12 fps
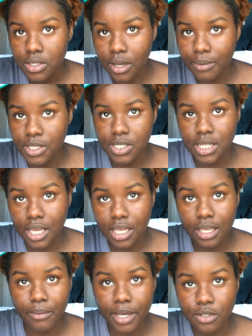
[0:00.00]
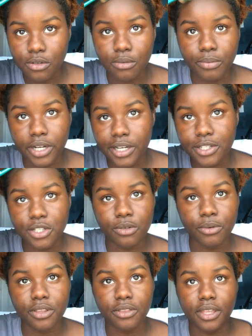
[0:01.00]
So I'm just taking my
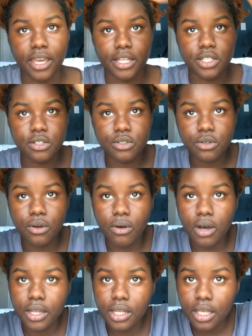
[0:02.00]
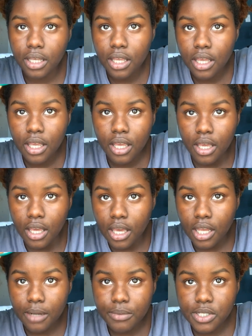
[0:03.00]
toothbrush with the edge control on it,
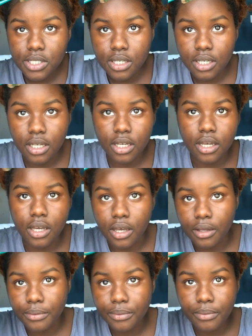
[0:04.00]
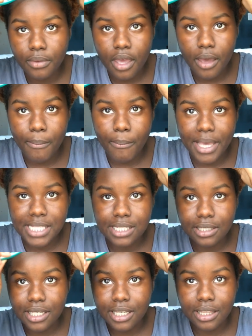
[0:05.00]
and I'm just gonna
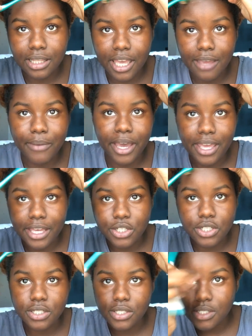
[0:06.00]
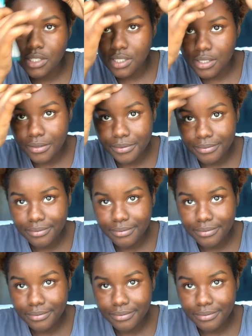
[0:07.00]
messily lay my edges.